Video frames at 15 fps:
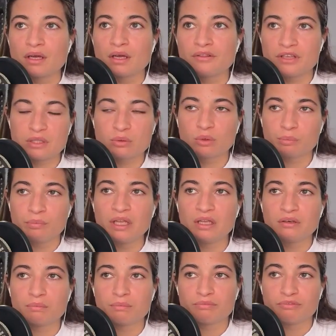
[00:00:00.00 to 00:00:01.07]
This would
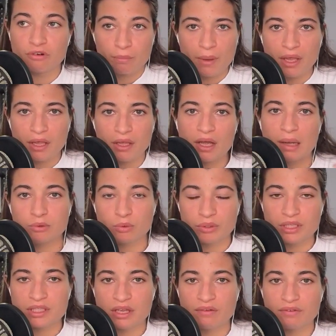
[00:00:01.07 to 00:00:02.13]
mean, for me, I'm
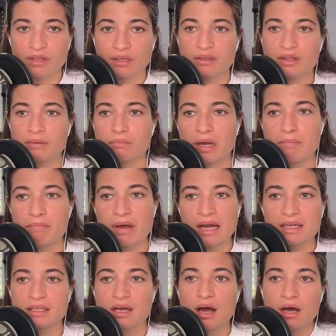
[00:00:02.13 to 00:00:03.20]
27, that my
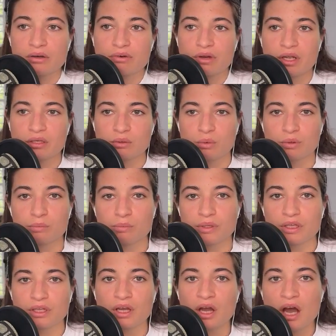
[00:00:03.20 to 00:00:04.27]
max heart rate would
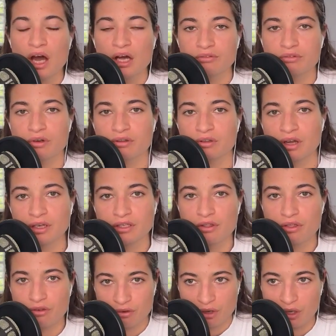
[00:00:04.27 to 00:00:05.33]
be
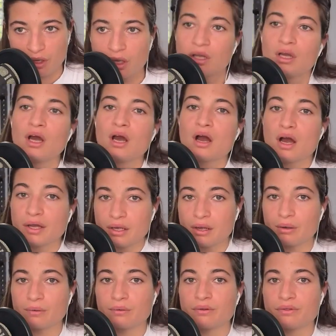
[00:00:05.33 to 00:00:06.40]
193. I
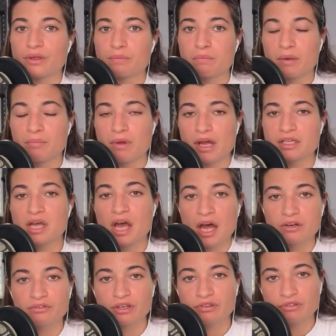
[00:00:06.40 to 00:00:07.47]
know that my max
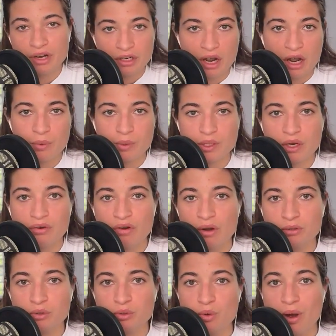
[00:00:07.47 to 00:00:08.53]
heart rate right now is
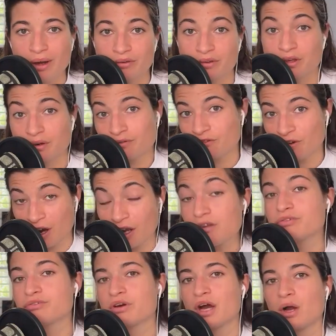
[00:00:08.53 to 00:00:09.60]
around
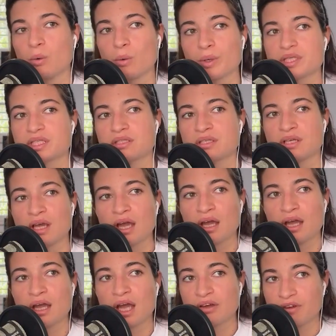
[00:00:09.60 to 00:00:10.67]
205. I always
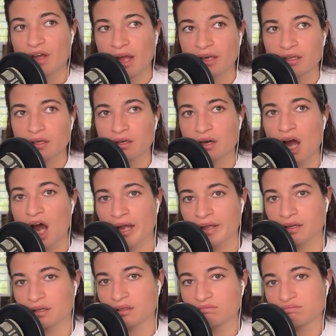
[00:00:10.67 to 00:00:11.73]
have had a
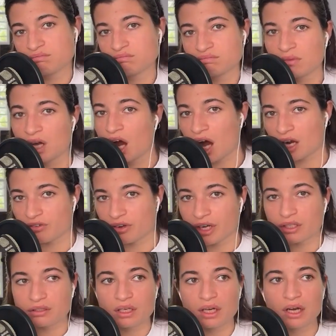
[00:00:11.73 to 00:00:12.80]
higher heart
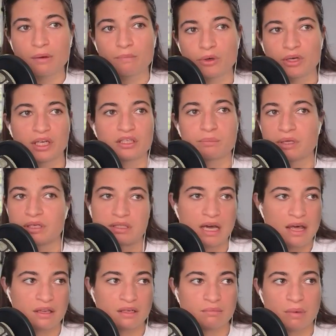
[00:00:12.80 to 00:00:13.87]
rate. When I did
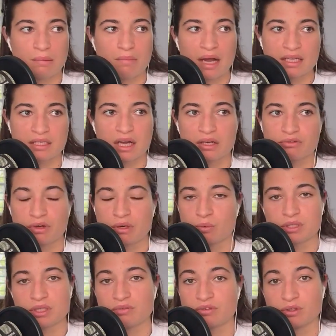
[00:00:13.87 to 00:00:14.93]
pentathlon, my max heart rate
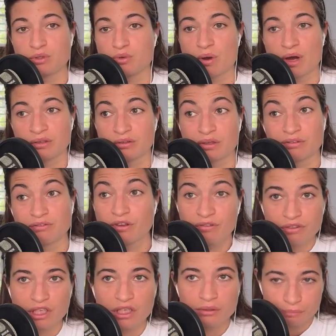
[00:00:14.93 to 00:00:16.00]
was even
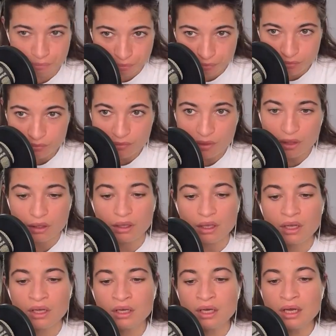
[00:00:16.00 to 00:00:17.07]
215.
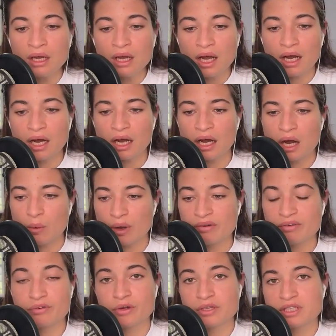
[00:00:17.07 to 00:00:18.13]

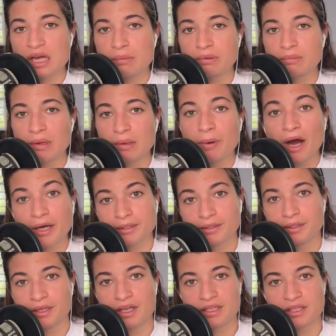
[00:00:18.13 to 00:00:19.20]
However, for example, my
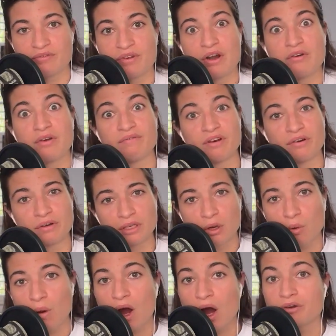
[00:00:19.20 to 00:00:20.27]
partner, he has a very, very
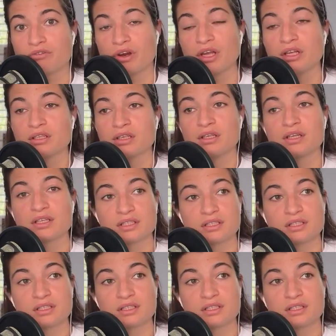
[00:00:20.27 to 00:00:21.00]
low heart rate. He is